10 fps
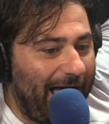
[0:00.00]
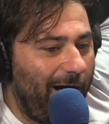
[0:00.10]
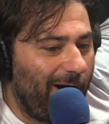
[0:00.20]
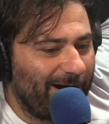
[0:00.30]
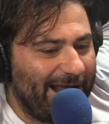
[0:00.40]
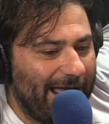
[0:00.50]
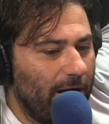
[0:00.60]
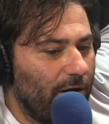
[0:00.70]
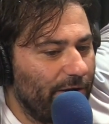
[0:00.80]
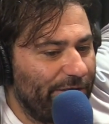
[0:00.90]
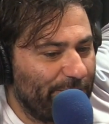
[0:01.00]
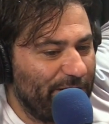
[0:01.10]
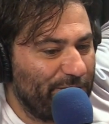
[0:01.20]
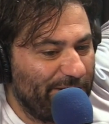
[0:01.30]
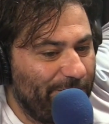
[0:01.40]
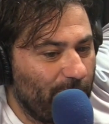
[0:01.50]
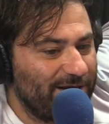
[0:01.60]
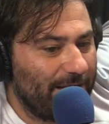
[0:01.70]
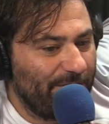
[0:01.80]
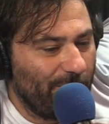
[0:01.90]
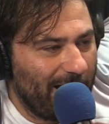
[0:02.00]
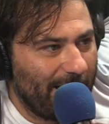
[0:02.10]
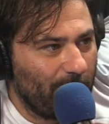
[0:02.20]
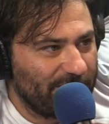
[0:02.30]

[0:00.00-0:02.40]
REL 334WI,